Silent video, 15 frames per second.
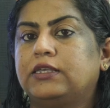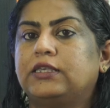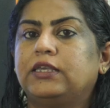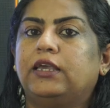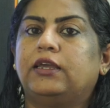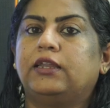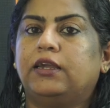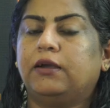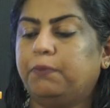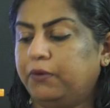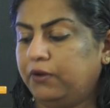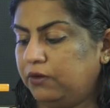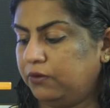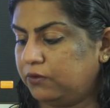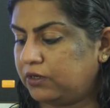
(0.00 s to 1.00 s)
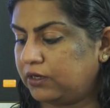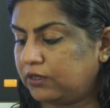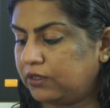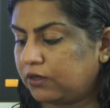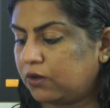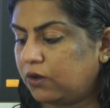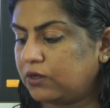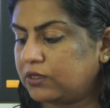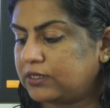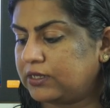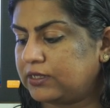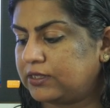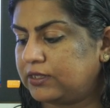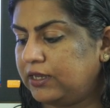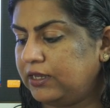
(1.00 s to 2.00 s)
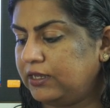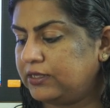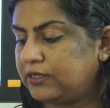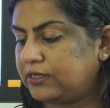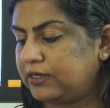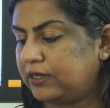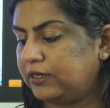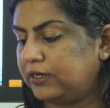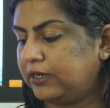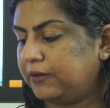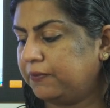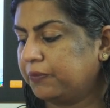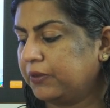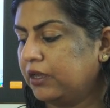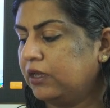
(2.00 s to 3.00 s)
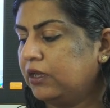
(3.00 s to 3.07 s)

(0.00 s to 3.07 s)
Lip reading: the area polluted, the causes they studied.